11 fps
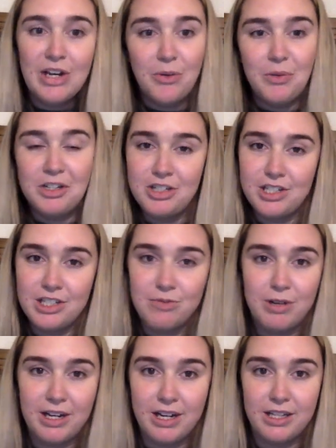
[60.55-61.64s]
which is
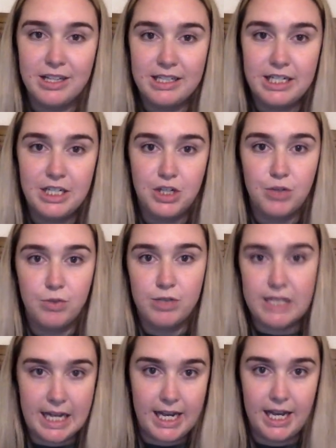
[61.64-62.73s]
where the teacher will
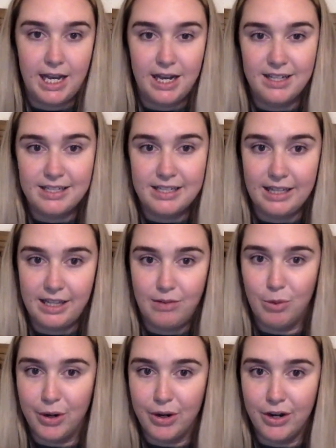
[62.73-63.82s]
say a silly
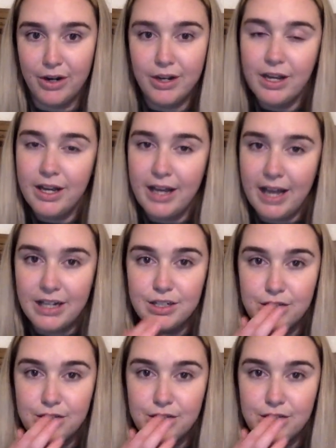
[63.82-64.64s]
word and